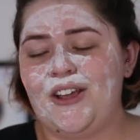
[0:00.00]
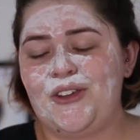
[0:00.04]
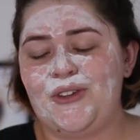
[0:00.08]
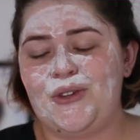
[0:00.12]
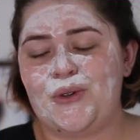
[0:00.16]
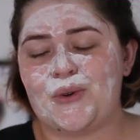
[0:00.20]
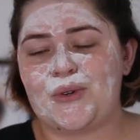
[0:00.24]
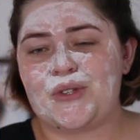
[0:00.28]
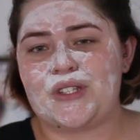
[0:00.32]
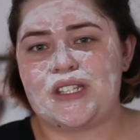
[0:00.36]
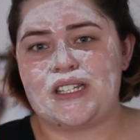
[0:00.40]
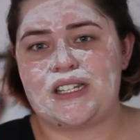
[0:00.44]

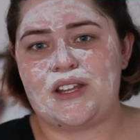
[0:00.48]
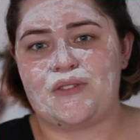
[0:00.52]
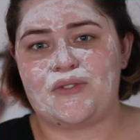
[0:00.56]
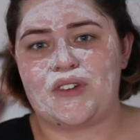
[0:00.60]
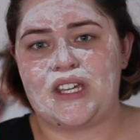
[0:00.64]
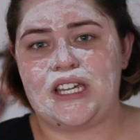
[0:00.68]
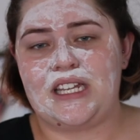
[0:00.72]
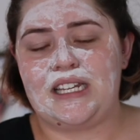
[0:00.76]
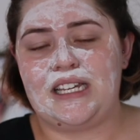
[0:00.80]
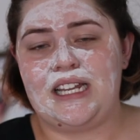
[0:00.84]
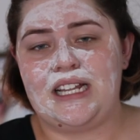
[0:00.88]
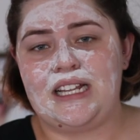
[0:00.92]
Your
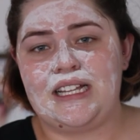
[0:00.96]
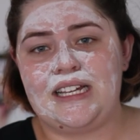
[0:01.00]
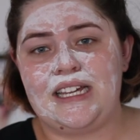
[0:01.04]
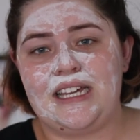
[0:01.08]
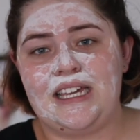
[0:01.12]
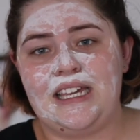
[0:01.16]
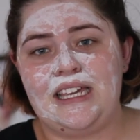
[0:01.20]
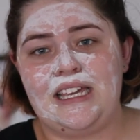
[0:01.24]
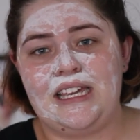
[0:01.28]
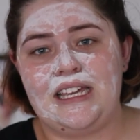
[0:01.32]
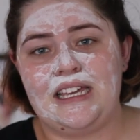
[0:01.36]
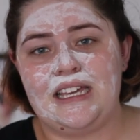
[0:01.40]
certificate
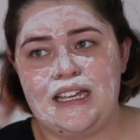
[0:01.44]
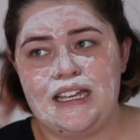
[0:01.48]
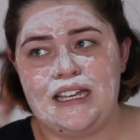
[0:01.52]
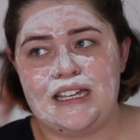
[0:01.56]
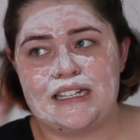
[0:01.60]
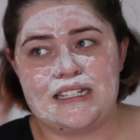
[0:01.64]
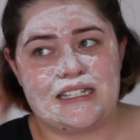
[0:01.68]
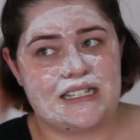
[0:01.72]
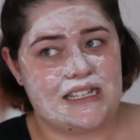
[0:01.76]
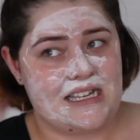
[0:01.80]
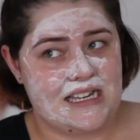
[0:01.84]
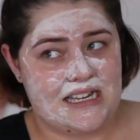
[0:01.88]
nearly
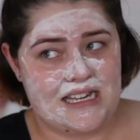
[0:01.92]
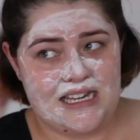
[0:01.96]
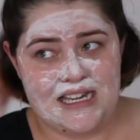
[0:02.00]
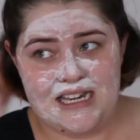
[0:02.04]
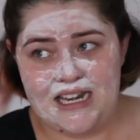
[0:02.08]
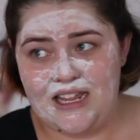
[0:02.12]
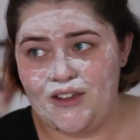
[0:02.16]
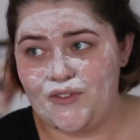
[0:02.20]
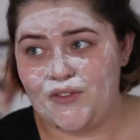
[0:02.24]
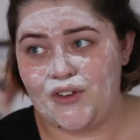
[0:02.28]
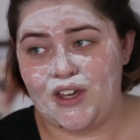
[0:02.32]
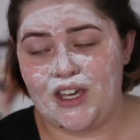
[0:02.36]
is
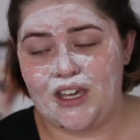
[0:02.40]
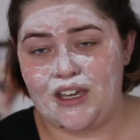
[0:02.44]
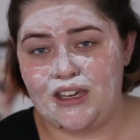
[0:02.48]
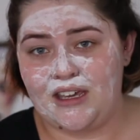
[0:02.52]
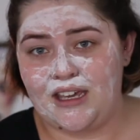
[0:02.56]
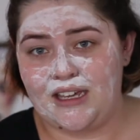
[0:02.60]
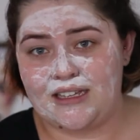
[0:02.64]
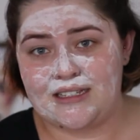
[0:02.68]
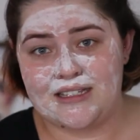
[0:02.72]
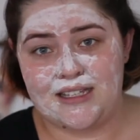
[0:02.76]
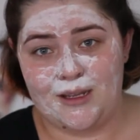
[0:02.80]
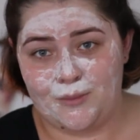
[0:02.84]
never
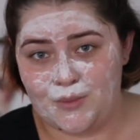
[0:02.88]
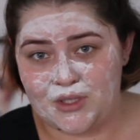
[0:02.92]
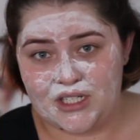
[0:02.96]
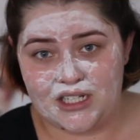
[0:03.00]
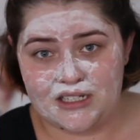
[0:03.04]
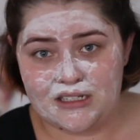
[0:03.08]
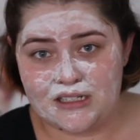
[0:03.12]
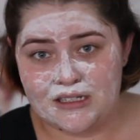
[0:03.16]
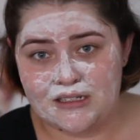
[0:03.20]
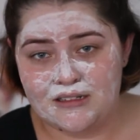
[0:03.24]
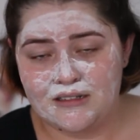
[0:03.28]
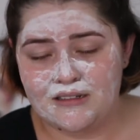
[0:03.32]

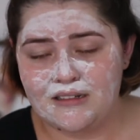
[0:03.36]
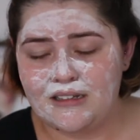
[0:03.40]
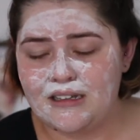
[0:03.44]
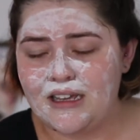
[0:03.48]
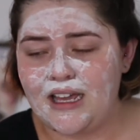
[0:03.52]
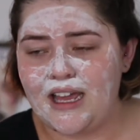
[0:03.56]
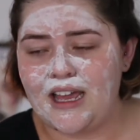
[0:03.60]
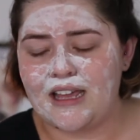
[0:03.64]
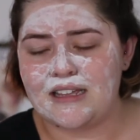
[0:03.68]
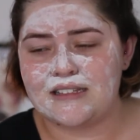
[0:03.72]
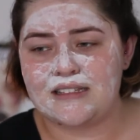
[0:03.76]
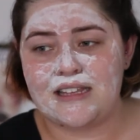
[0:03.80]
accepted
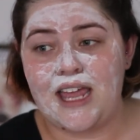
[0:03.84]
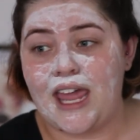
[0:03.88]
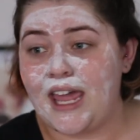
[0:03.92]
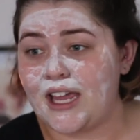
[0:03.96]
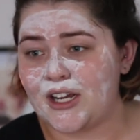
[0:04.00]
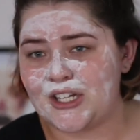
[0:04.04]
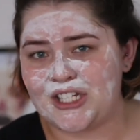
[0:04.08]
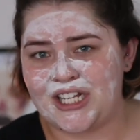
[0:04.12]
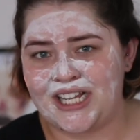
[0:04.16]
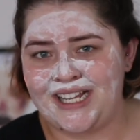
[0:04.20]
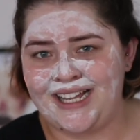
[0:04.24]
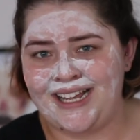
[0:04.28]
as
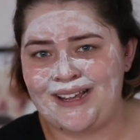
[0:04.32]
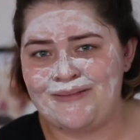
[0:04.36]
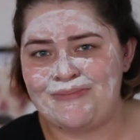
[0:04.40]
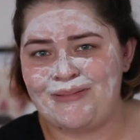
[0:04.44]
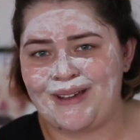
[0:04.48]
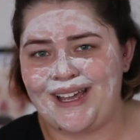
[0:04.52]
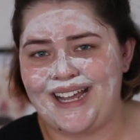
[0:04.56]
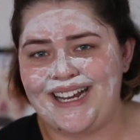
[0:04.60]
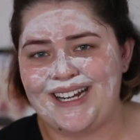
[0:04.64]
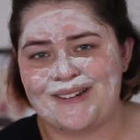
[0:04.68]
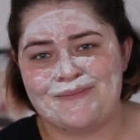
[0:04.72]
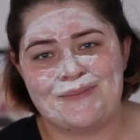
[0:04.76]
actually
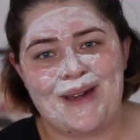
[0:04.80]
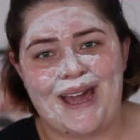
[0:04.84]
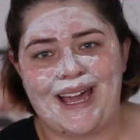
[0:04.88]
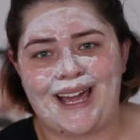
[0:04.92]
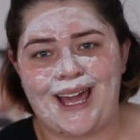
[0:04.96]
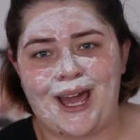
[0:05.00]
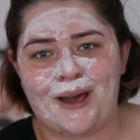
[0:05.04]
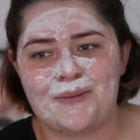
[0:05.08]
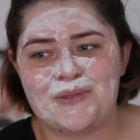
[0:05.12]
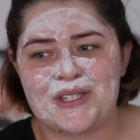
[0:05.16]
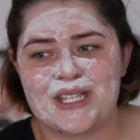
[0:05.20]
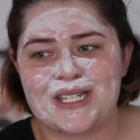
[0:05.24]
being a
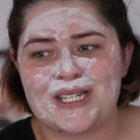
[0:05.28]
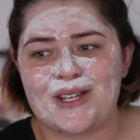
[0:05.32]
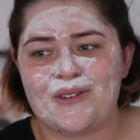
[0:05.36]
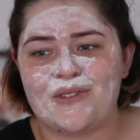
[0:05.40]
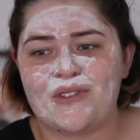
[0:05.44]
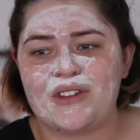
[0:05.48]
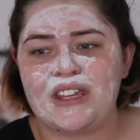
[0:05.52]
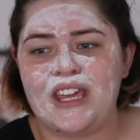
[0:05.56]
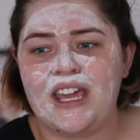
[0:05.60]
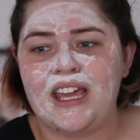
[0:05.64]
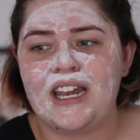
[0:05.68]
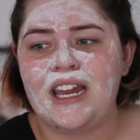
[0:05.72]
makeup
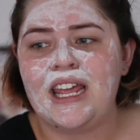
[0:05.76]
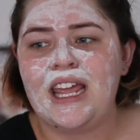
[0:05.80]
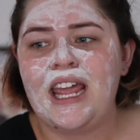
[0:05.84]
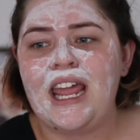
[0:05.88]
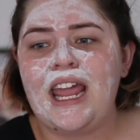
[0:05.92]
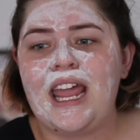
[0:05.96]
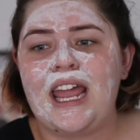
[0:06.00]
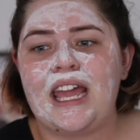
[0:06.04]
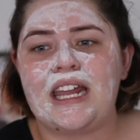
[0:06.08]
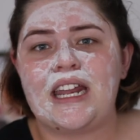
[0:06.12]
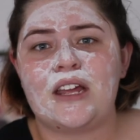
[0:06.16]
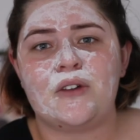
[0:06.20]
certificate,
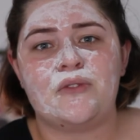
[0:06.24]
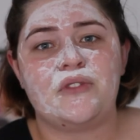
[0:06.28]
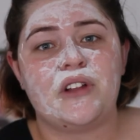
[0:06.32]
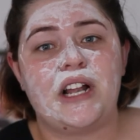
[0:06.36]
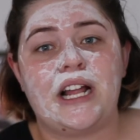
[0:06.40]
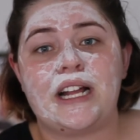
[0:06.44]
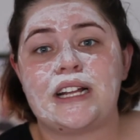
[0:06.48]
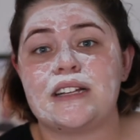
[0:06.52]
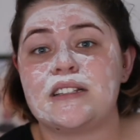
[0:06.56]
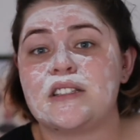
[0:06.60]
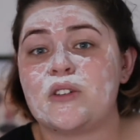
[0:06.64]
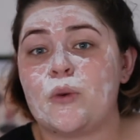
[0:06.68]
and I feel
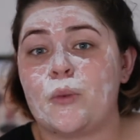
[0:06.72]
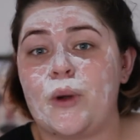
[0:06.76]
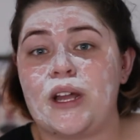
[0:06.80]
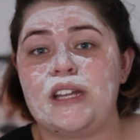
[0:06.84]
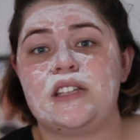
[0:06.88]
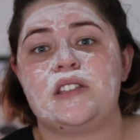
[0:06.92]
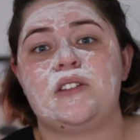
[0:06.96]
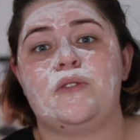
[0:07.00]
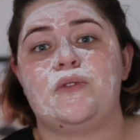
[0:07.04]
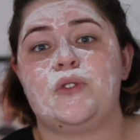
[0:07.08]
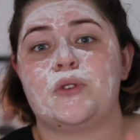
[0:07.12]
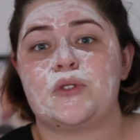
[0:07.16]
like it's a
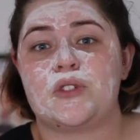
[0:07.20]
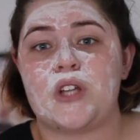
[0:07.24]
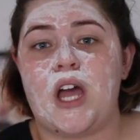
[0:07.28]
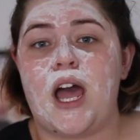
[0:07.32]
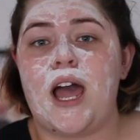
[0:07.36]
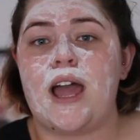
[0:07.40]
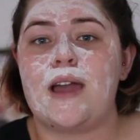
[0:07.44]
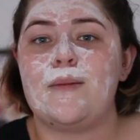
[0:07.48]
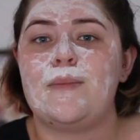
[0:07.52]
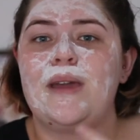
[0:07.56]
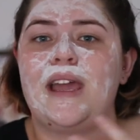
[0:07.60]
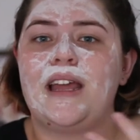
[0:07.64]
waste of your
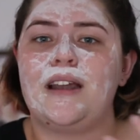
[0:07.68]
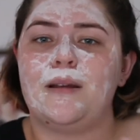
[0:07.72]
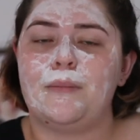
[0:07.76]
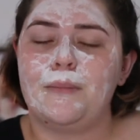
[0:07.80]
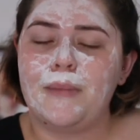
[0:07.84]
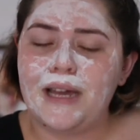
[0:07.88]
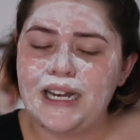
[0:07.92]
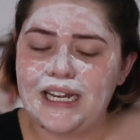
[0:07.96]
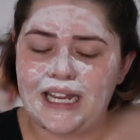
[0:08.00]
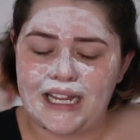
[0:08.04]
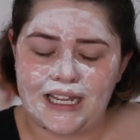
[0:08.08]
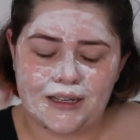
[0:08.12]
time and
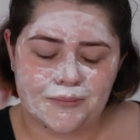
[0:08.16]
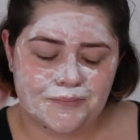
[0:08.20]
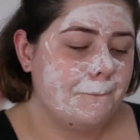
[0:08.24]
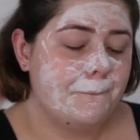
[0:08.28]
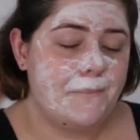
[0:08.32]
money.